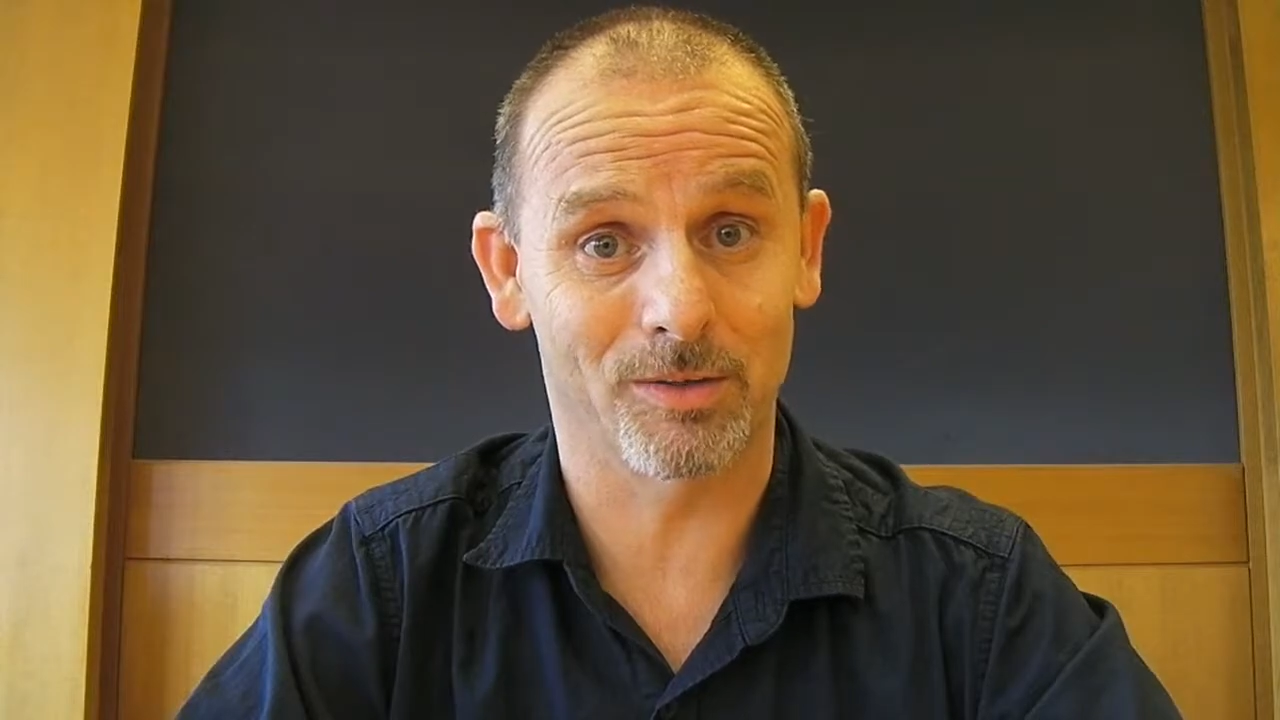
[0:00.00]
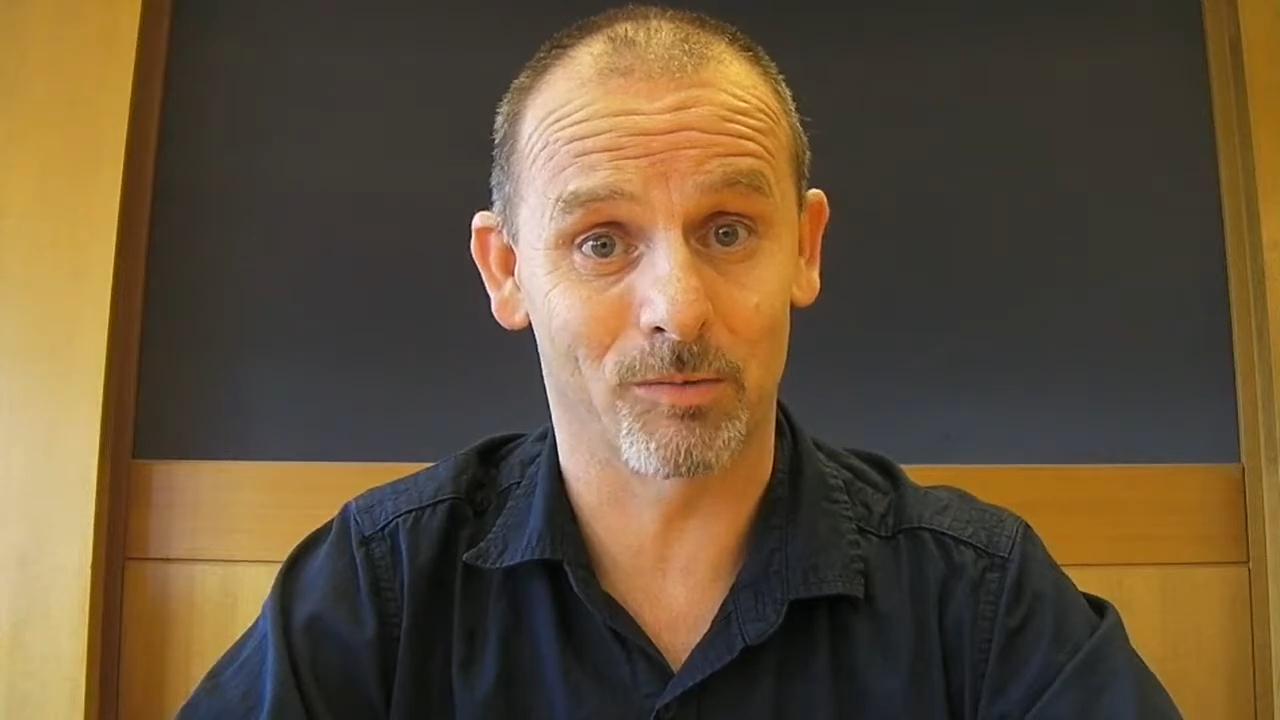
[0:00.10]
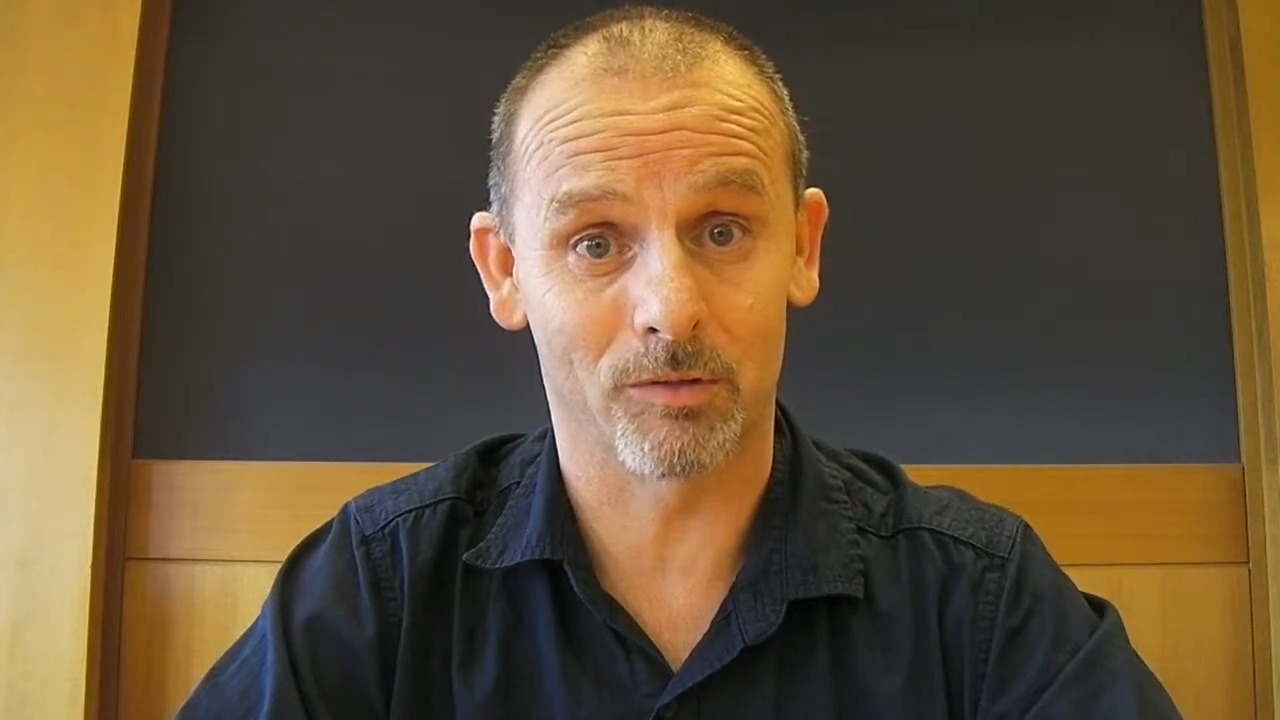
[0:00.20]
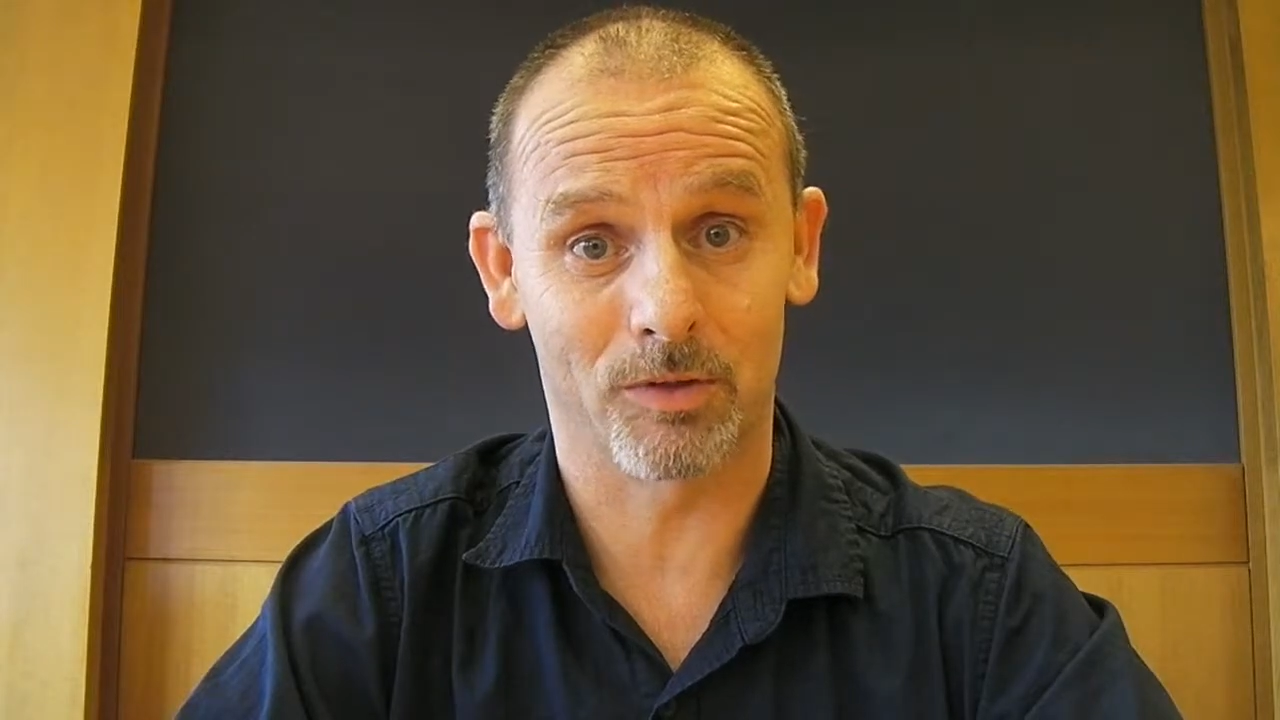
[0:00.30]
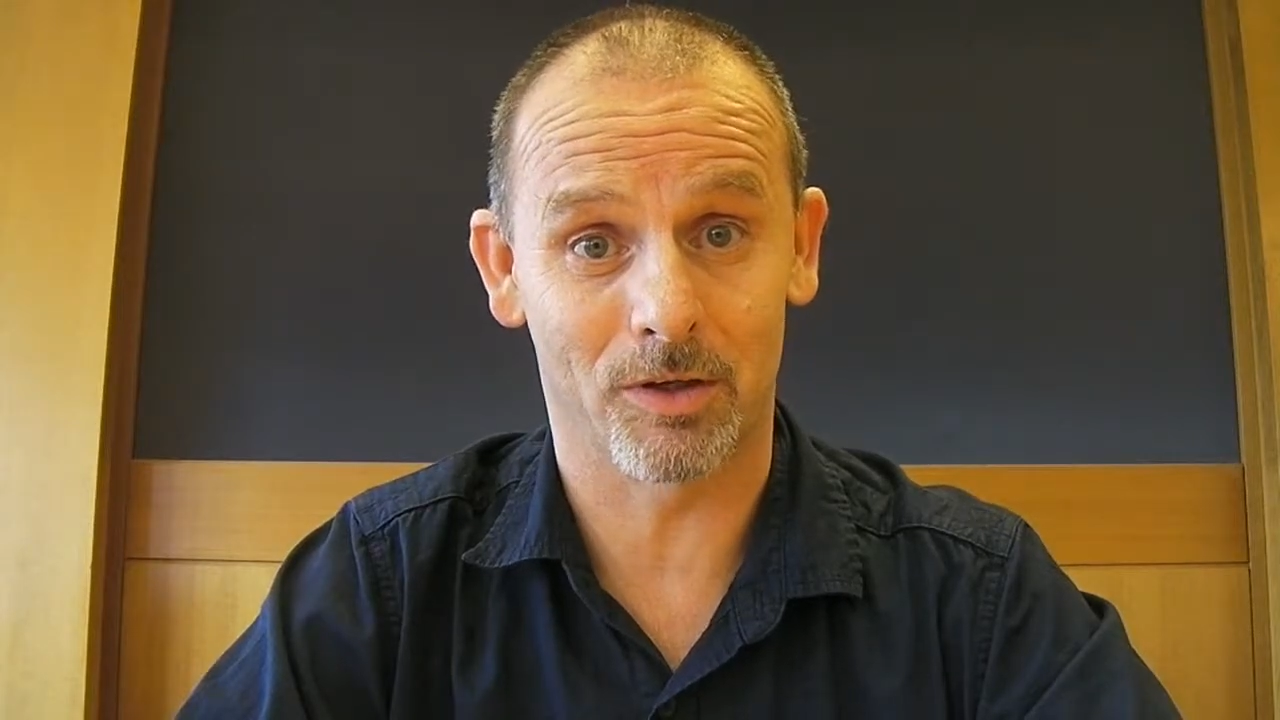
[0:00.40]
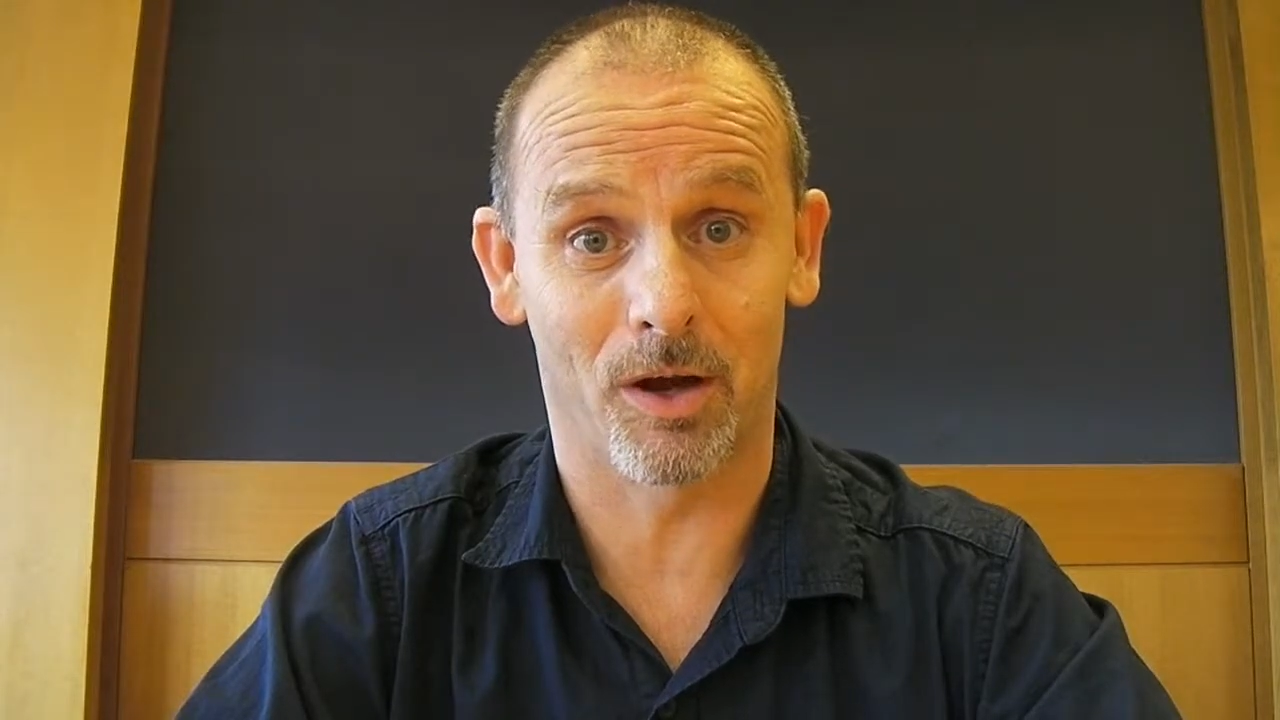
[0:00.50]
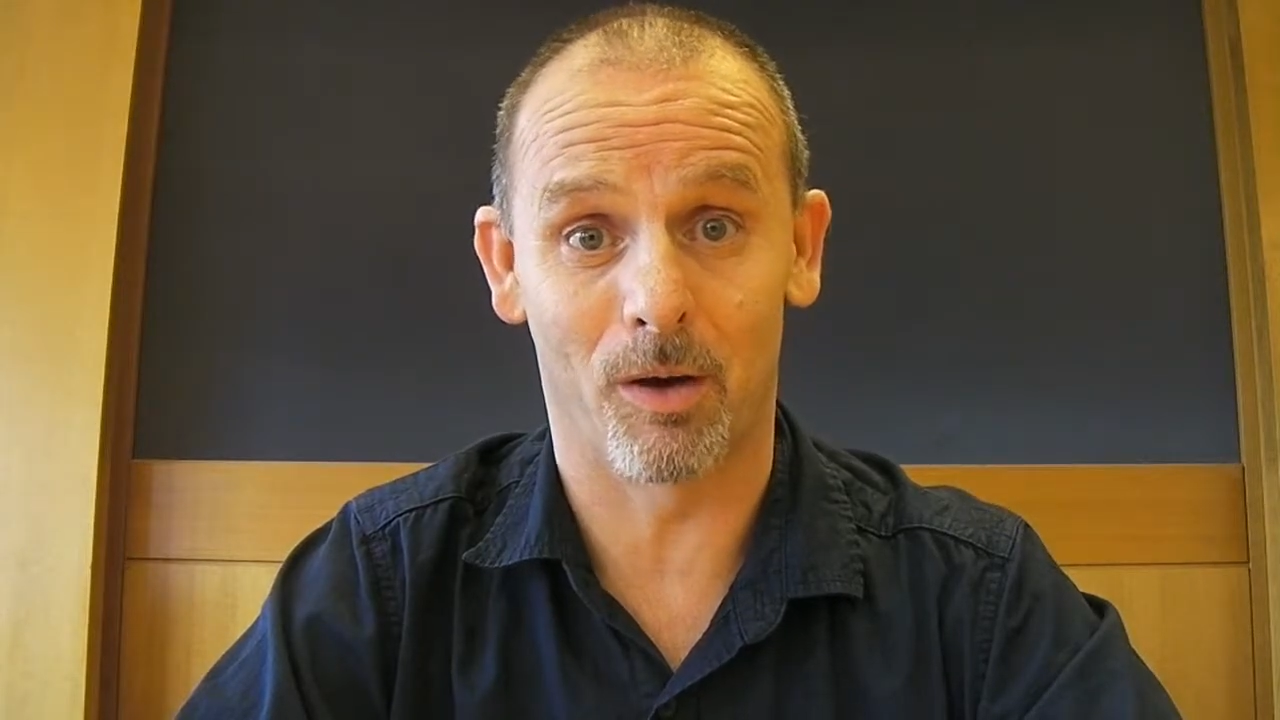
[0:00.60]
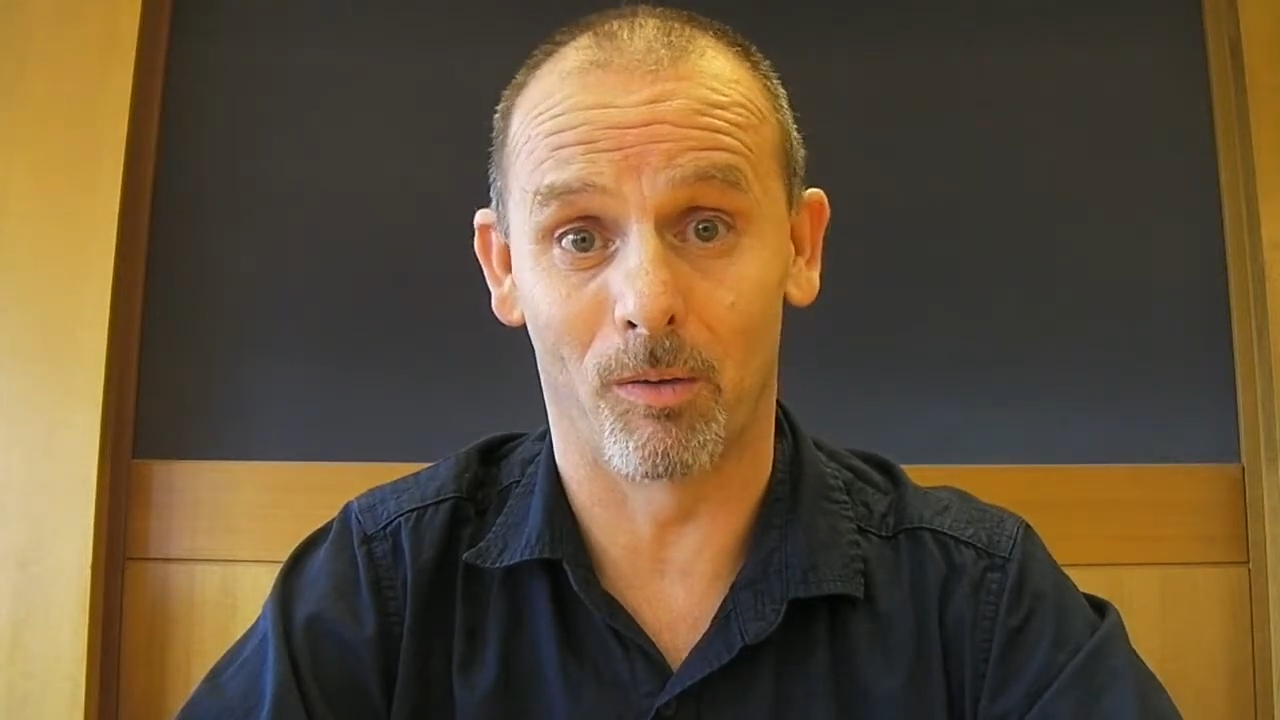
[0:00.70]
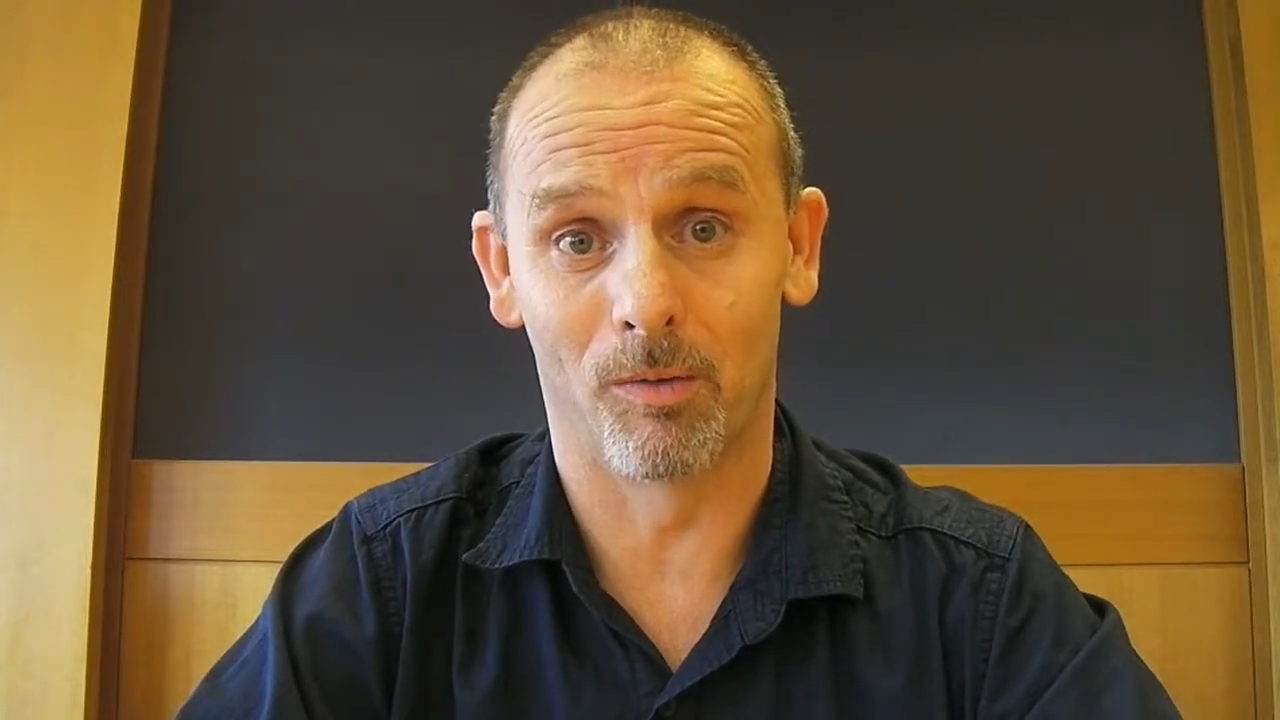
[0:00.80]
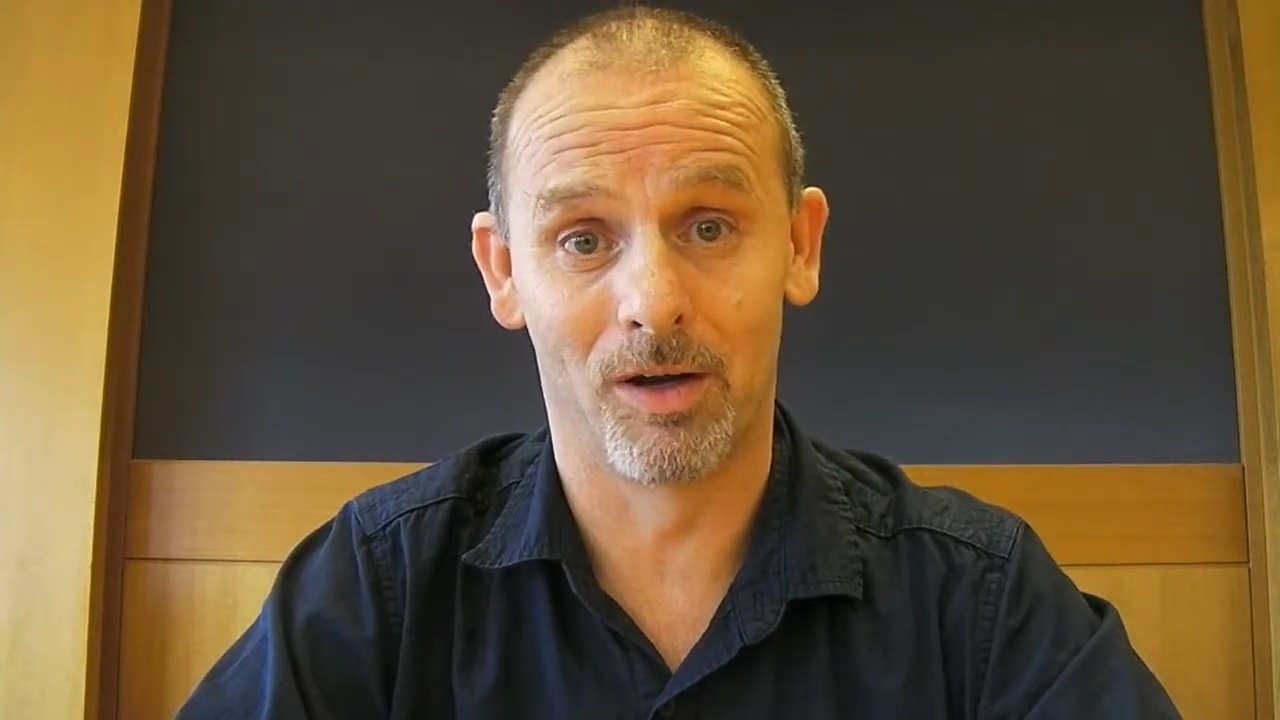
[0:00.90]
as we would go.